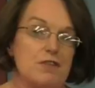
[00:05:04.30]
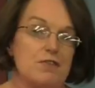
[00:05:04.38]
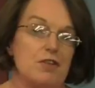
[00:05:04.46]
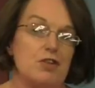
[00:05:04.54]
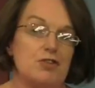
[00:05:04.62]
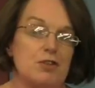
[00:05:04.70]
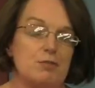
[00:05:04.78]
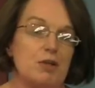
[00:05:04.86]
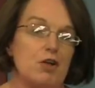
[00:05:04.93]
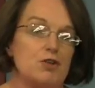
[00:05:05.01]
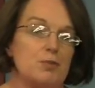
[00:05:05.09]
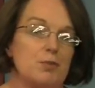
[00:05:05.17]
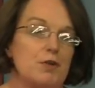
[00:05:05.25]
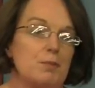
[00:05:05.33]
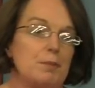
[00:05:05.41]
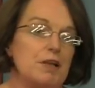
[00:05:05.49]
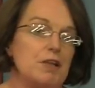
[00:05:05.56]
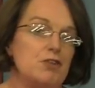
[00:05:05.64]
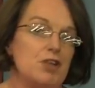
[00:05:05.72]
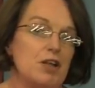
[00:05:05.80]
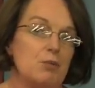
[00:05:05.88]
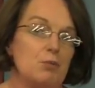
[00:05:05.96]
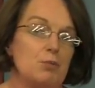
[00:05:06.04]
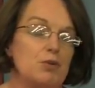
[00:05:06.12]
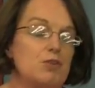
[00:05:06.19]
research, and my older brother P
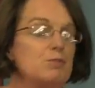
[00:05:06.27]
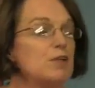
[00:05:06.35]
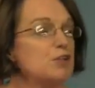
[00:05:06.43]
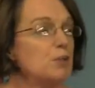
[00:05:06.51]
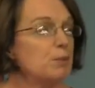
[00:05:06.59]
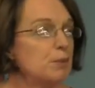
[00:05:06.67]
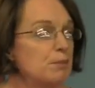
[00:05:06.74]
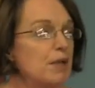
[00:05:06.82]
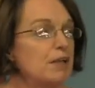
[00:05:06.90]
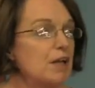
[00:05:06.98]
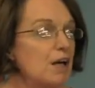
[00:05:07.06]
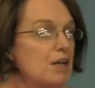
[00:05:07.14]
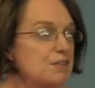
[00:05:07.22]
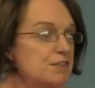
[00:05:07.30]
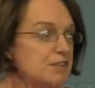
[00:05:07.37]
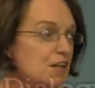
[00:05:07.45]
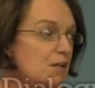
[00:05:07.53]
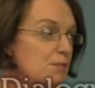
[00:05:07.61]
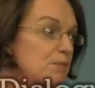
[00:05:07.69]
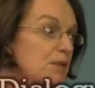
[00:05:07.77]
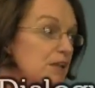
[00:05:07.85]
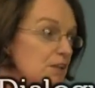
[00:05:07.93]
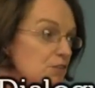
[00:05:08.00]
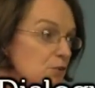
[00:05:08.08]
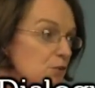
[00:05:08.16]
J would have met up with Mike Gard at the time.
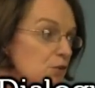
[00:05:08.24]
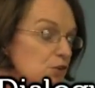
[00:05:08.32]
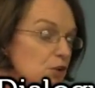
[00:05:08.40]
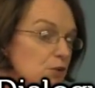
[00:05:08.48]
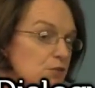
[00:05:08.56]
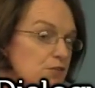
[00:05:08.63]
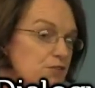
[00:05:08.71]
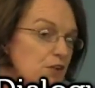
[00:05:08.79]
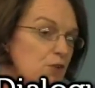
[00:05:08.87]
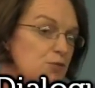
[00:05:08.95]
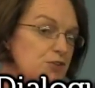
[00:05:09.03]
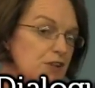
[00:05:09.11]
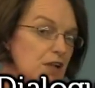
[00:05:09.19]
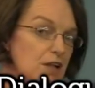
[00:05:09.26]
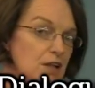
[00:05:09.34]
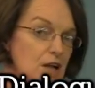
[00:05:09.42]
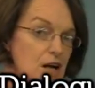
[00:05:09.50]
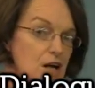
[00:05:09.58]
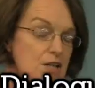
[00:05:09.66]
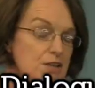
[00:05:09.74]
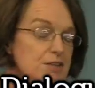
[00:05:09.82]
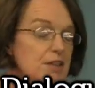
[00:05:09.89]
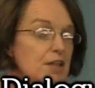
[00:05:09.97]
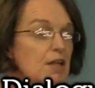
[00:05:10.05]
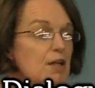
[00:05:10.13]
Mike, as you all know, was involved with Dialogue
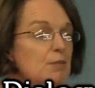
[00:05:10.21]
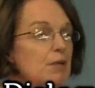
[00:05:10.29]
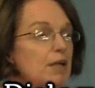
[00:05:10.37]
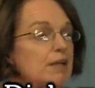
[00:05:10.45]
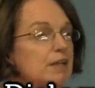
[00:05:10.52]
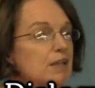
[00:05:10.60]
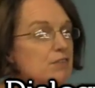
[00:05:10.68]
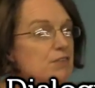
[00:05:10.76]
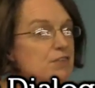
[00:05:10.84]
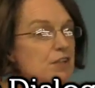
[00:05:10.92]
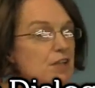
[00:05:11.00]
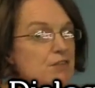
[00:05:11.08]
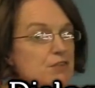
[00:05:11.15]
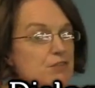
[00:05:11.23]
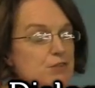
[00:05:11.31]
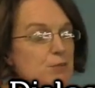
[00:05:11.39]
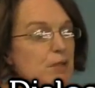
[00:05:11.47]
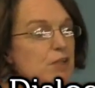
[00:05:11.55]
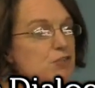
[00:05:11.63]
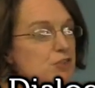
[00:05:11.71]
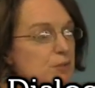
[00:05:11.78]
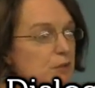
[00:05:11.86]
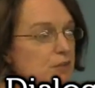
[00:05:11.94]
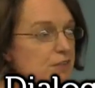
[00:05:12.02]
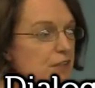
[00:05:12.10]
Ireland. Mike gave us a lot of
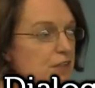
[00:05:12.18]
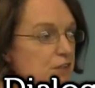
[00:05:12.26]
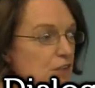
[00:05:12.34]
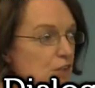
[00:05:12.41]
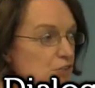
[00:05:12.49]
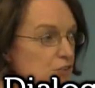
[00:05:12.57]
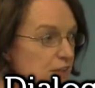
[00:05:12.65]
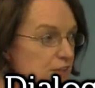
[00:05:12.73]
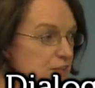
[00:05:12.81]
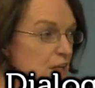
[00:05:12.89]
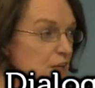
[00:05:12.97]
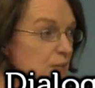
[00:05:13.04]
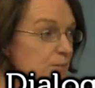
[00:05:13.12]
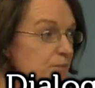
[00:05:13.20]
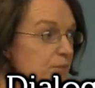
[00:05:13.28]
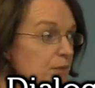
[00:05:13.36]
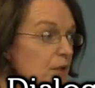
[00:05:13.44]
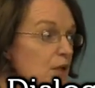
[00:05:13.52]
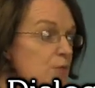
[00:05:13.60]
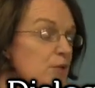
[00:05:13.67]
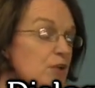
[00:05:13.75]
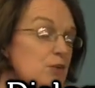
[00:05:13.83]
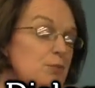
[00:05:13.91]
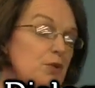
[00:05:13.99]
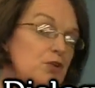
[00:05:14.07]
information about Scientology at that time.
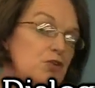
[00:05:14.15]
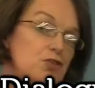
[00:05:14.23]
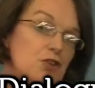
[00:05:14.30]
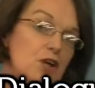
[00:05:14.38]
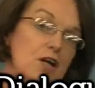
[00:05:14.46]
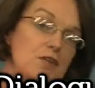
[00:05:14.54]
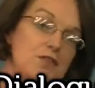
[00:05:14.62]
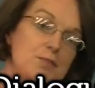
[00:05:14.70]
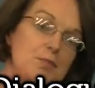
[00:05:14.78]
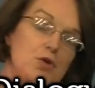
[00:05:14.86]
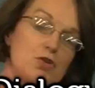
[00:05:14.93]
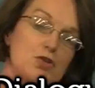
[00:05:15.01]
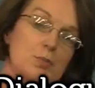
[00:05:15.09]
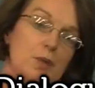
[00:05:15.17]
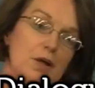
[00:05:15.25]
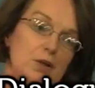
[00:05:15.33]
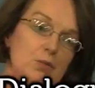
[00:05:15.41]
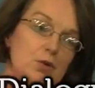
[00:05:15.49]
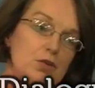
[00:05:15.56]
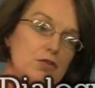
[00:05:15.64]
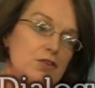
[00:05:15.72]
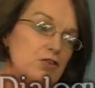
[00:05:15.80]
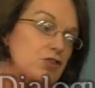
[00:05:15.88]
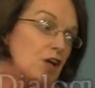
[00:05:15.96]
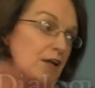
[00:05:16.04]
My other brother John spoke to Bonnie Woods
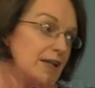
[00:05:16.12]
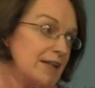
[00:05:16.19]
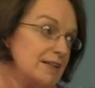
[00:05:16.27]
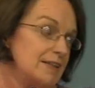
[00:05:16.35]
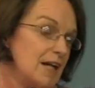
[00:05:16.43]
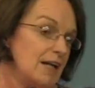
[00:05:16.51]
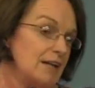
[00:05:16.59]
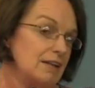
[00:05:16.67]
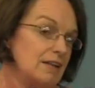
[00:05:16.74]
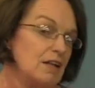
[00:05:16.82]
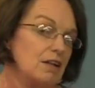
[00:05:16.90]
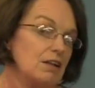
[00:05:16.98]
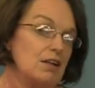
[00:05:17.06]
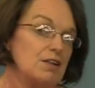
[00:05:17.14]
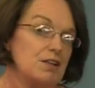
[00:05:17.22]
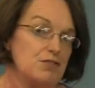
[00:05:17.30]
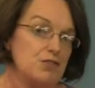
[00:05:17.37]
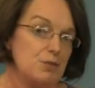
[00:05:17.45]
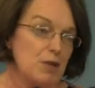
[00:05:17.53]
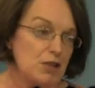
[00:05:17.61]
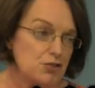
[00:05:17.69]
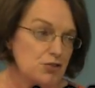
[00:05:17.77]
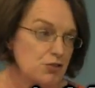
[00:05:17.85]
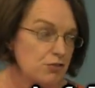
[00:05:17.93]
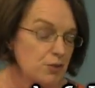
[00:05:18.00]
and John Atack, got
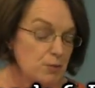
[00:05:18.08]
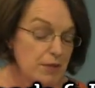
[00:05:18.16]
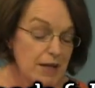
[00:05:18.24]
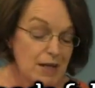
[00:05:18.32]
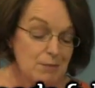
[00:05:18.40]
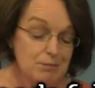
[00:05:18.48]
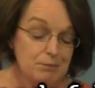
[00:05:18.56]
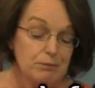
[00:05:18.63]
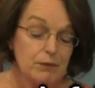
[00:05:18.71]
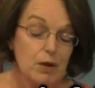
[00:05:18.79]
information from them.